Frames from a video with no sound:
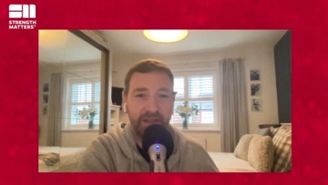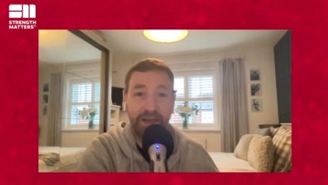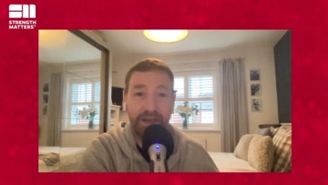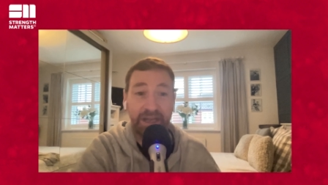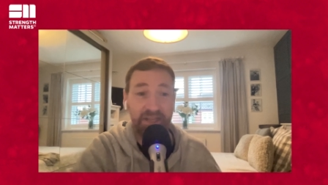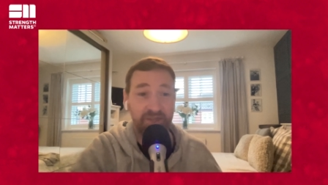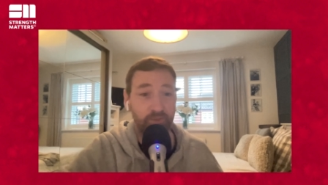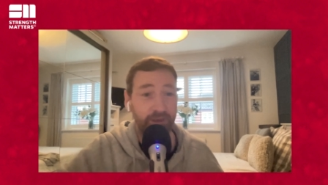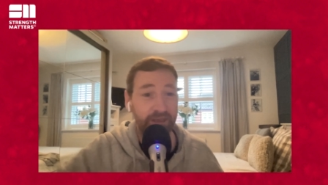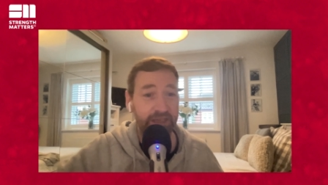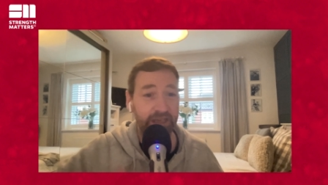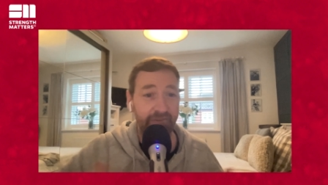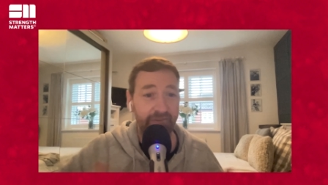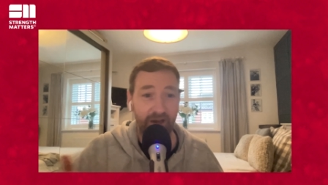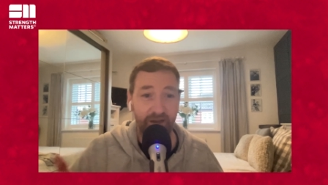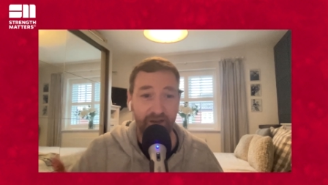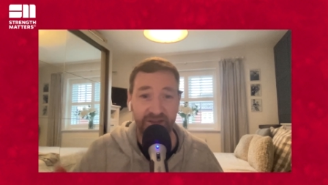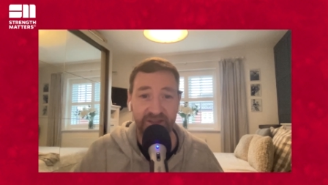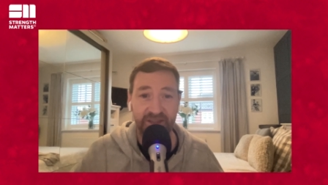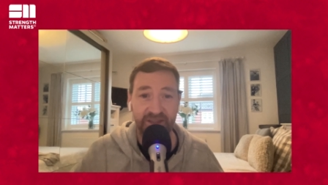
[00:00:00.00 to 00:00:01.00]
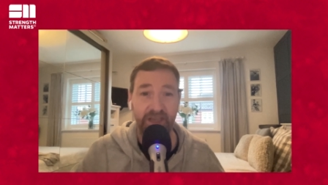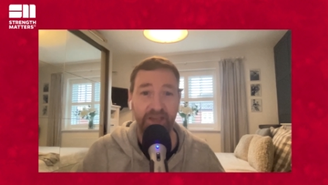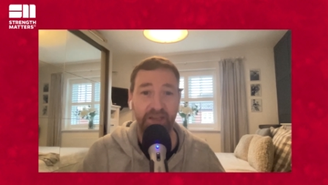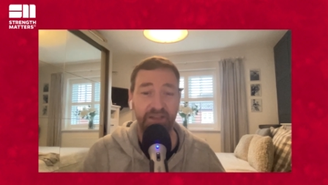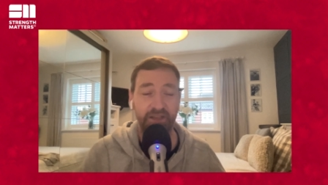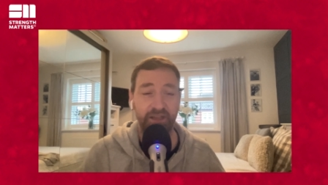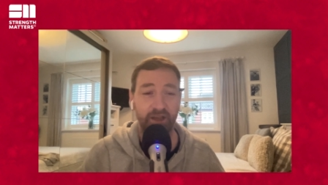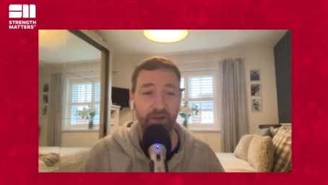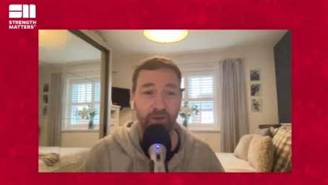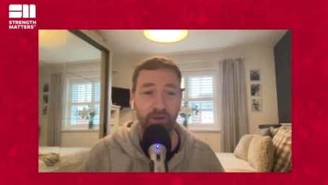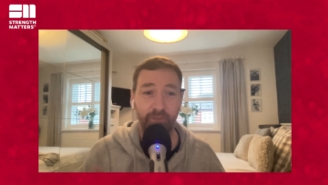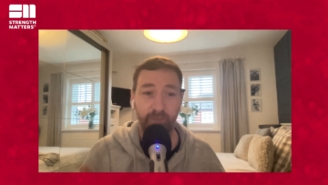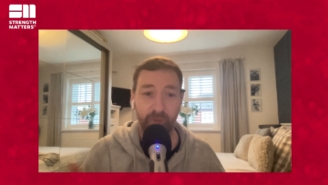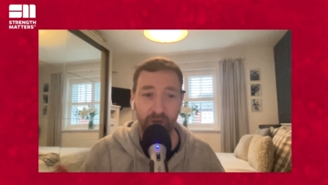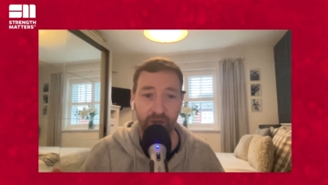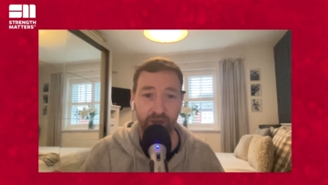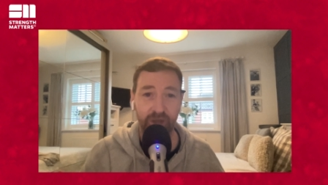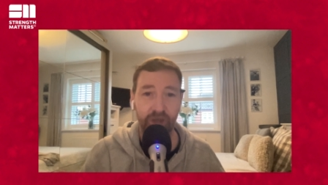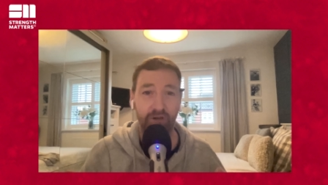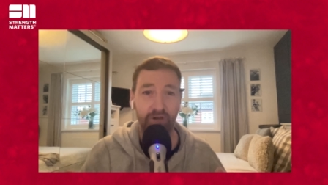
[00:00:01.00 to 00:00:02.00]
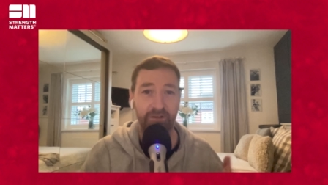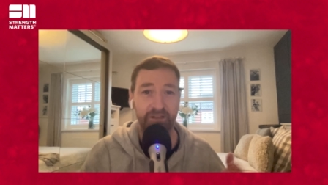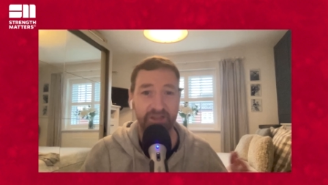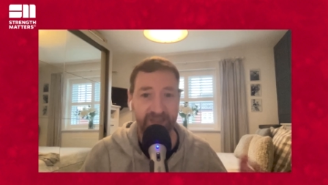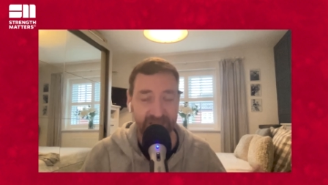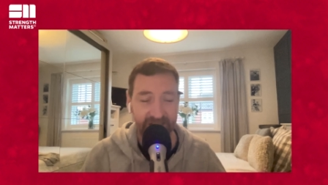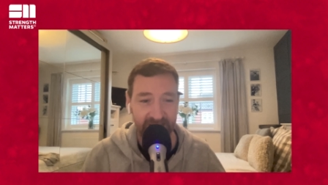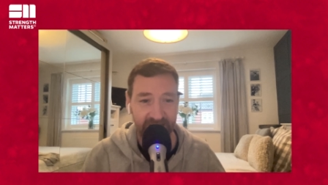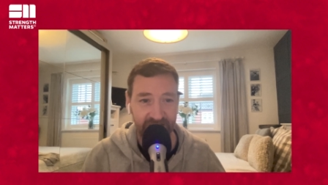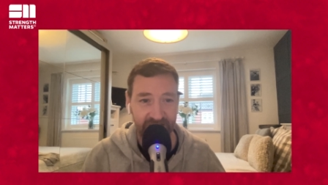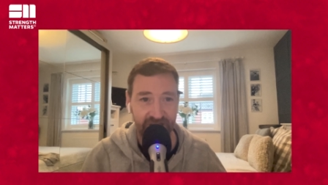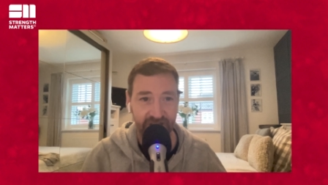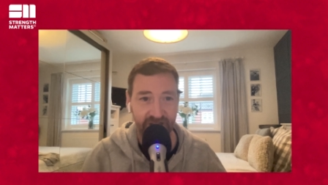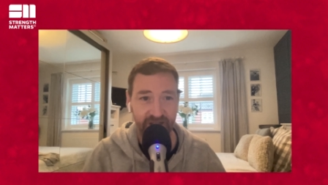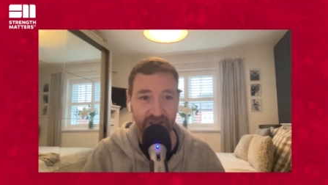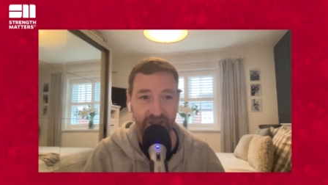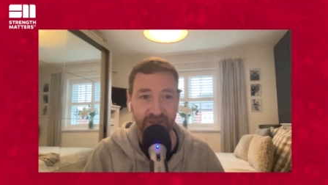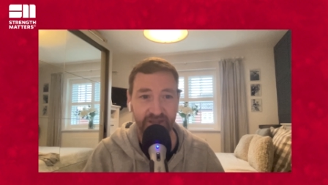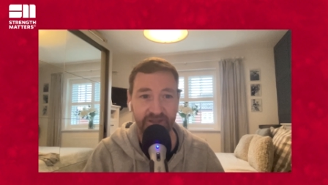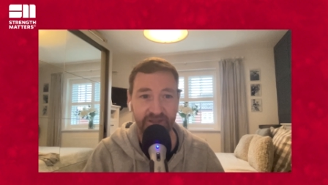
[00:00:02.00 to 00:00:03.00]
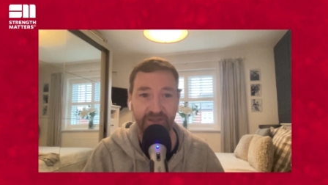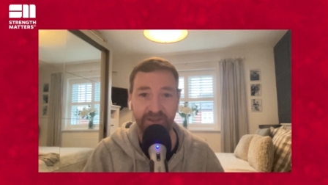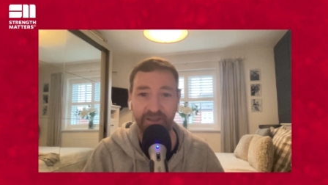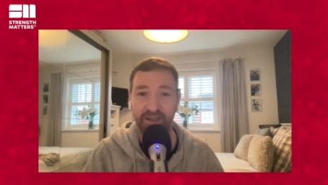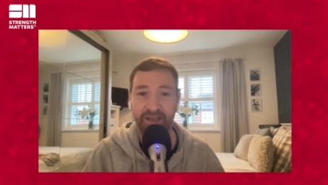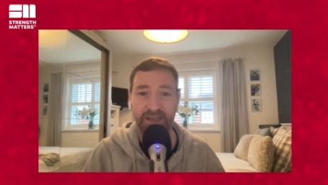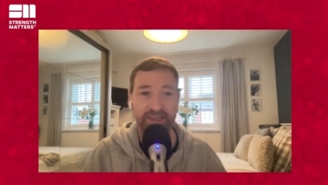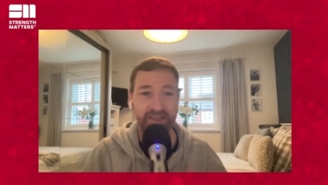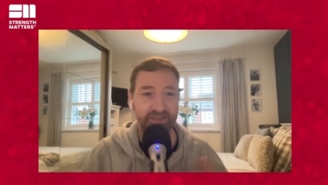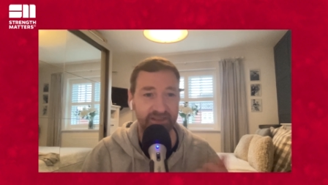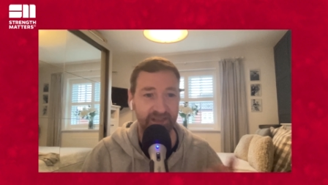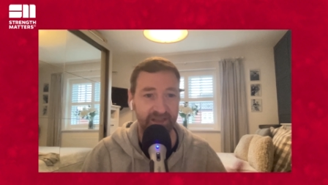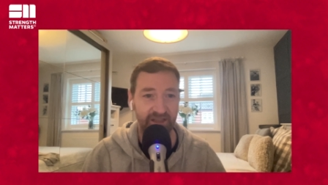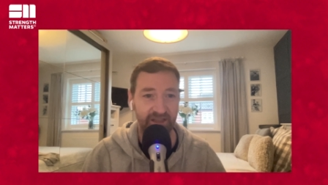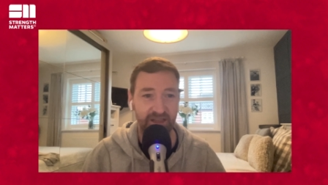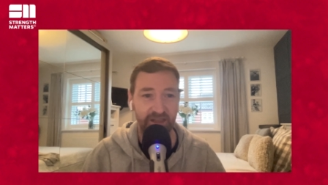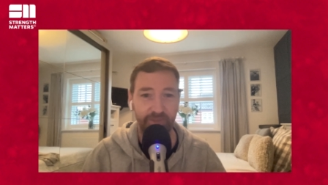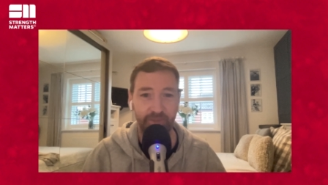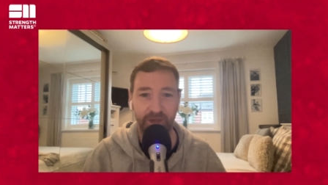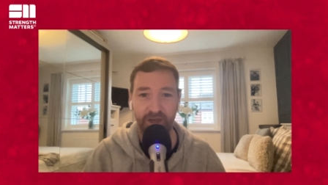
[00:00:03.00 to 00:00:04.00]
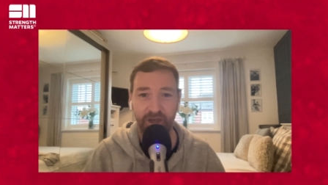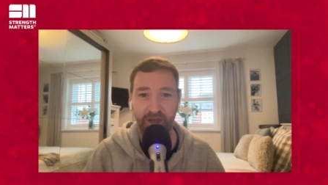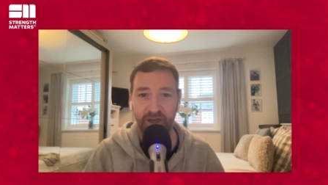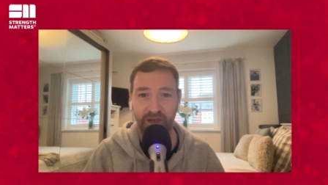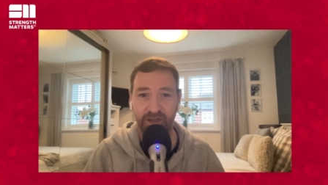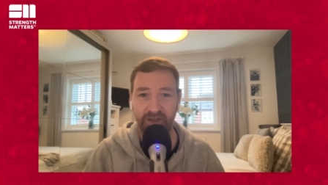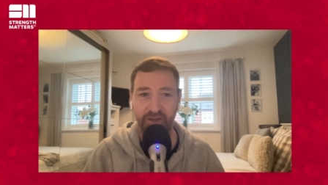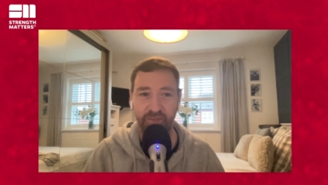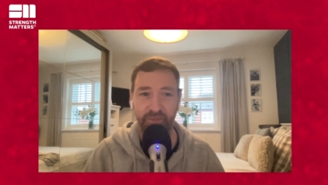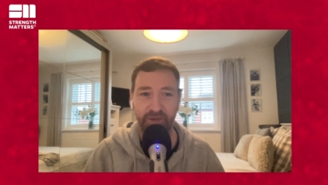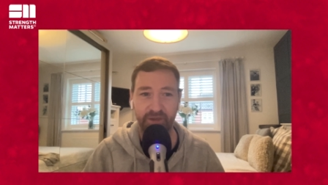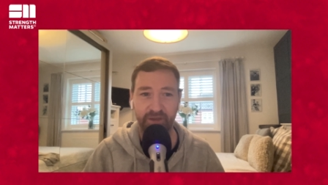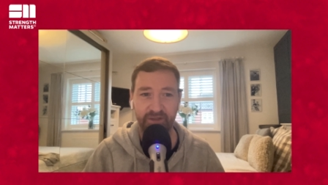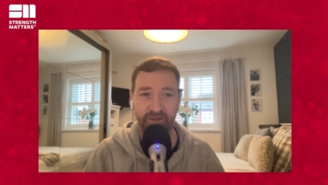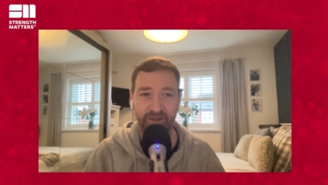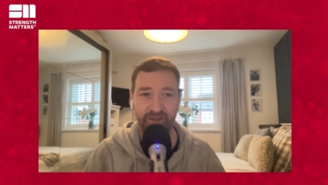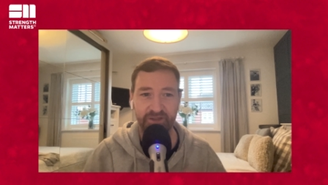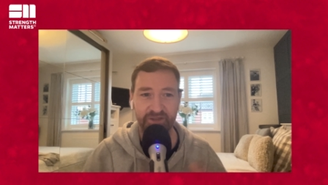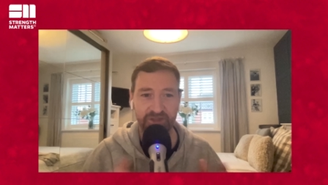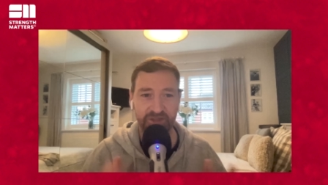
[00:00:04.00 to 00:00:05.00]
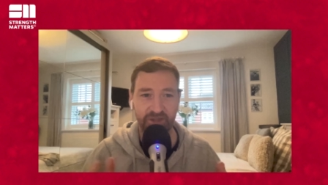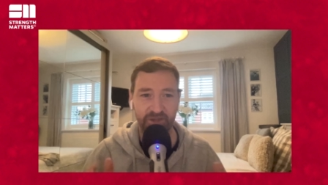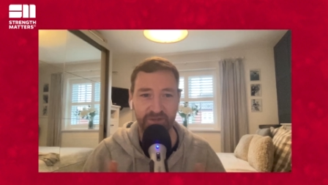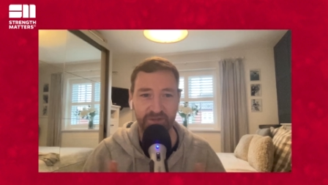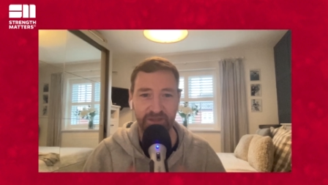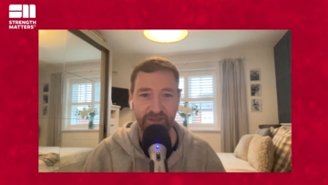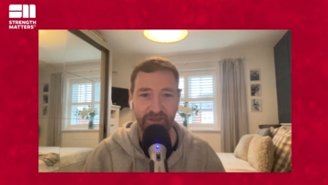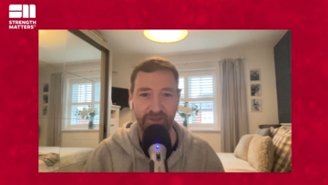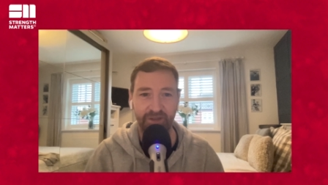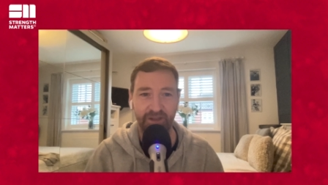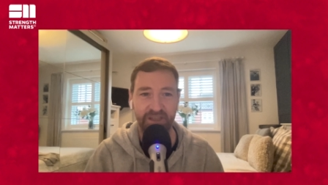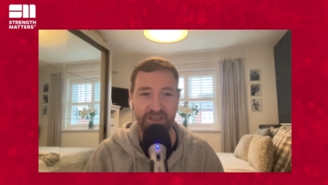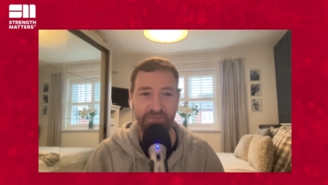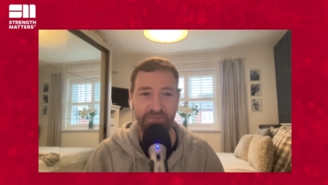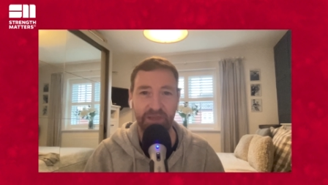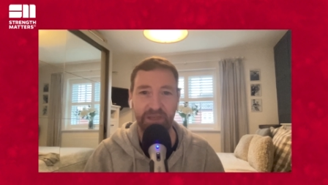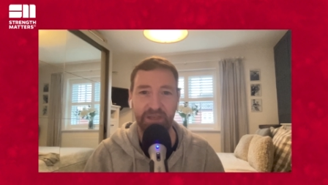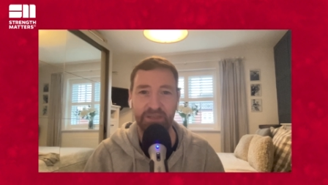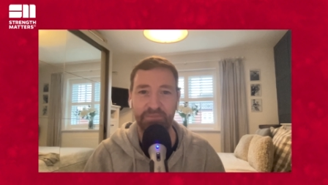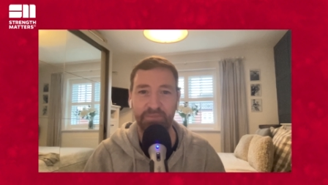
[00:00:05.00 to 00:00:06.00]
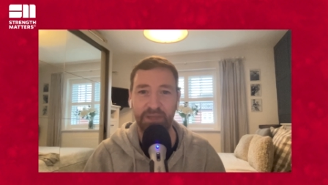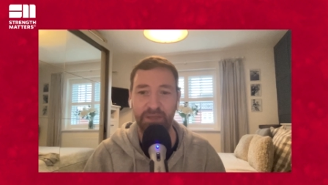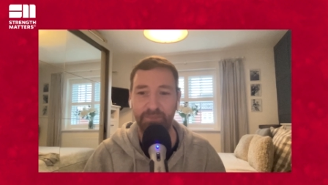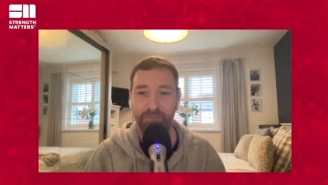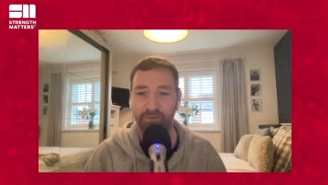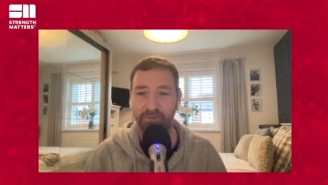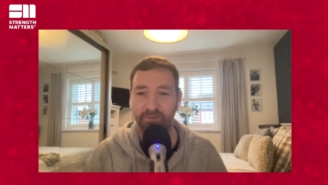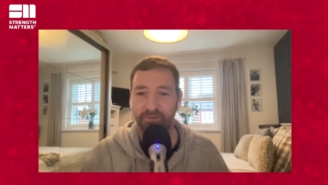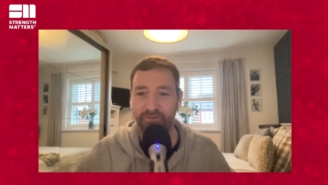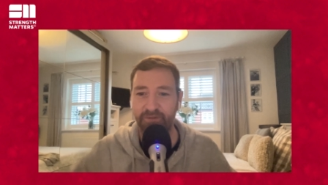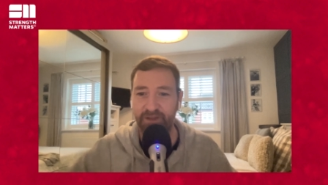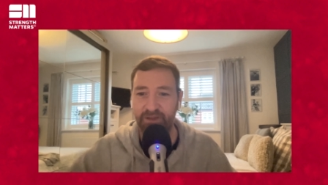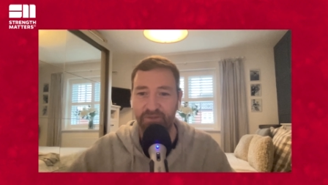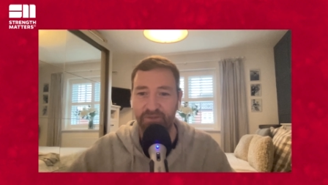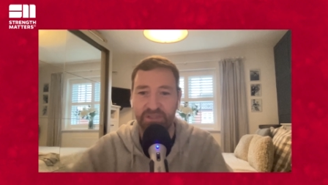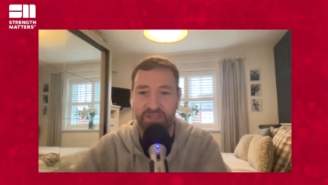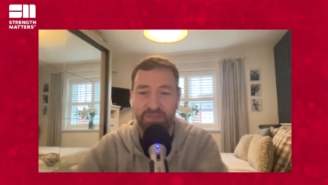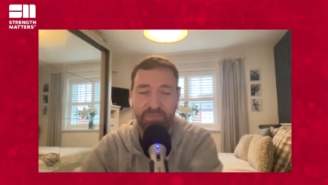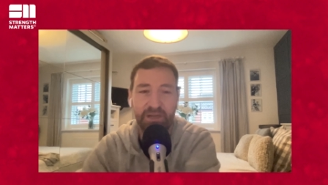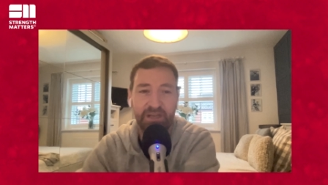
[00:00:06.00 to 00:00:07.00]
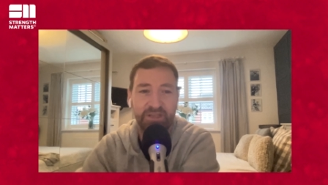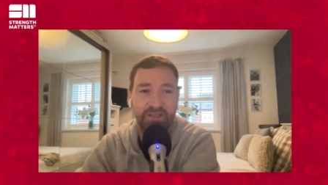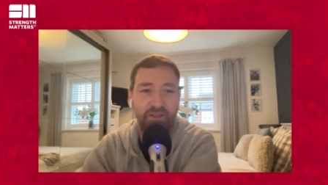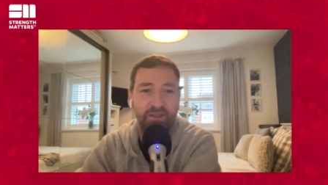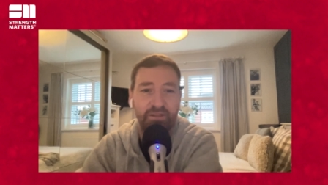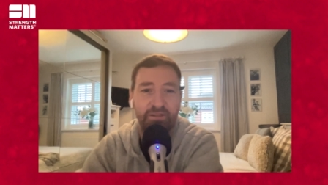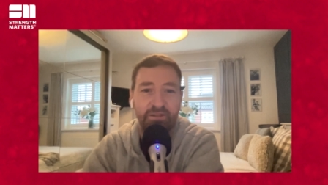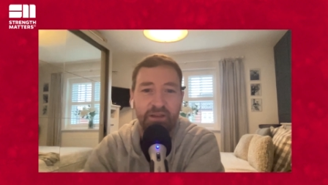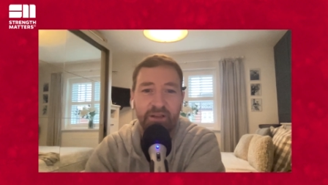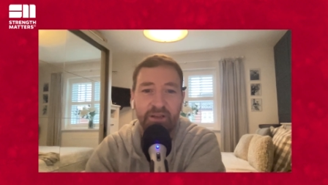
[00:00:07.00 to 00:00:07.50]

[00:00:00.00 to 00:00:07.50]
as we give out a t- you know a mug or a t-shirt and sending them a card on the birthday just those little things makes people feel special and